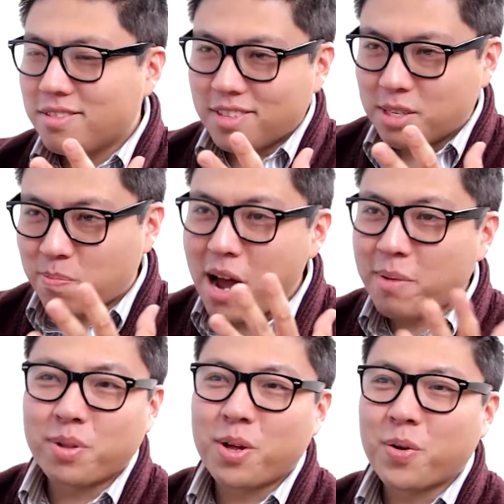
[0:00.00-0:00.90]
is
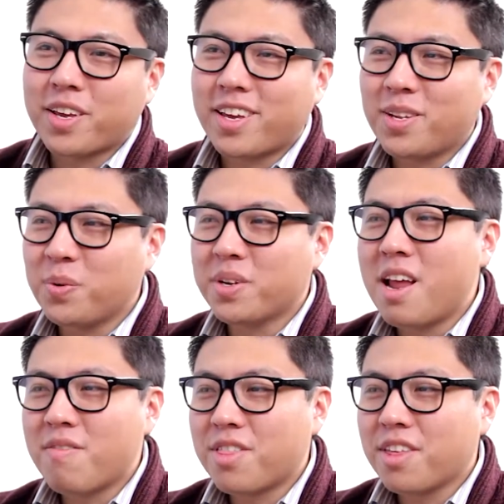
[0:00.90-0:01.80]
mind-blowing, and you would
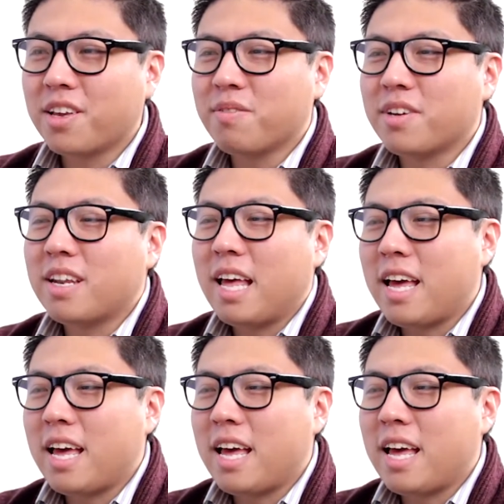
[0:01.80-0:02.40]
never think of it.